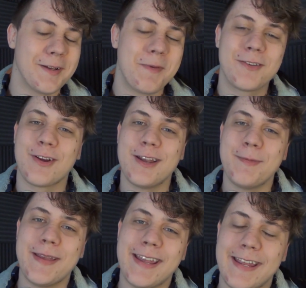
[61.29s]
I'm not trying to
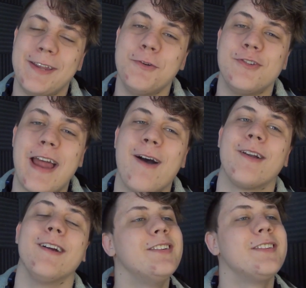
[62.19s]
be a huge
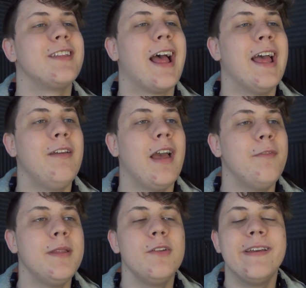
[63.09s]
downer. Just,
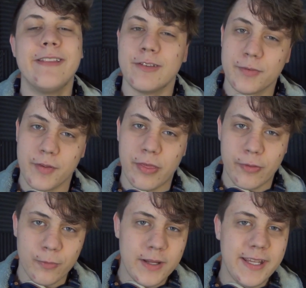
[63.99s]
I've been doing this for
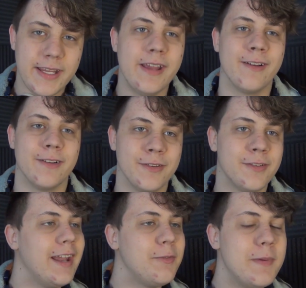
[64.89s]
3 years,
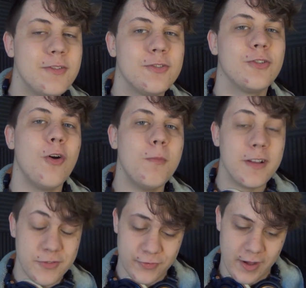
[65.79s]
and it's been so
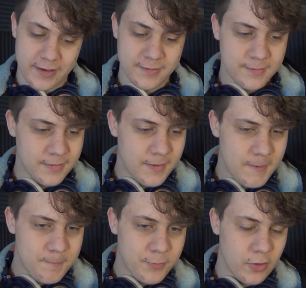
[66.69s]
much fun.
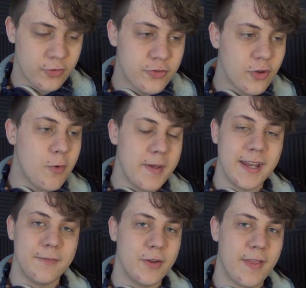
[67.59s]
There's so
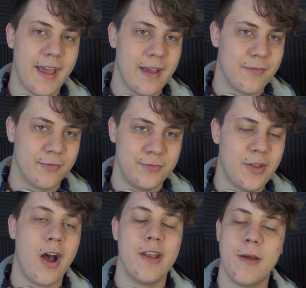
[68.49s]
many of you that have
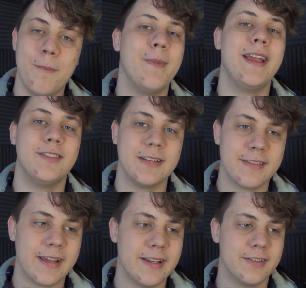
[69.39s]
done amazing
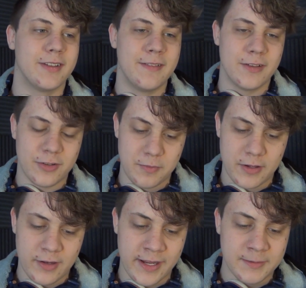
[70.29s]
things in this
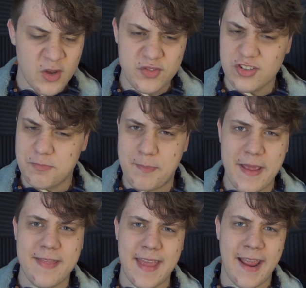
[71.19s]
community, who've just
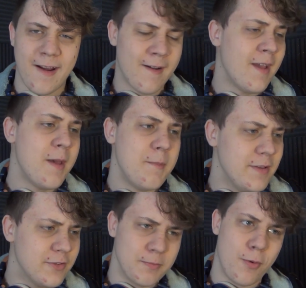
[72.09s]
been there,
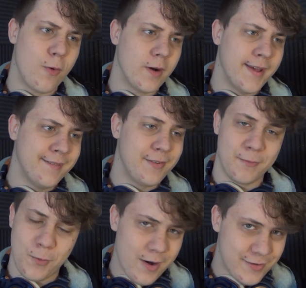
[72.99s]
been supportive,
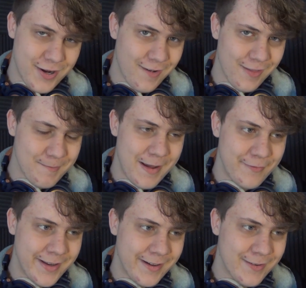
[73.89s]
have watched all of my
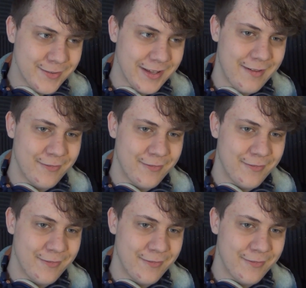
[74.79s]
videos,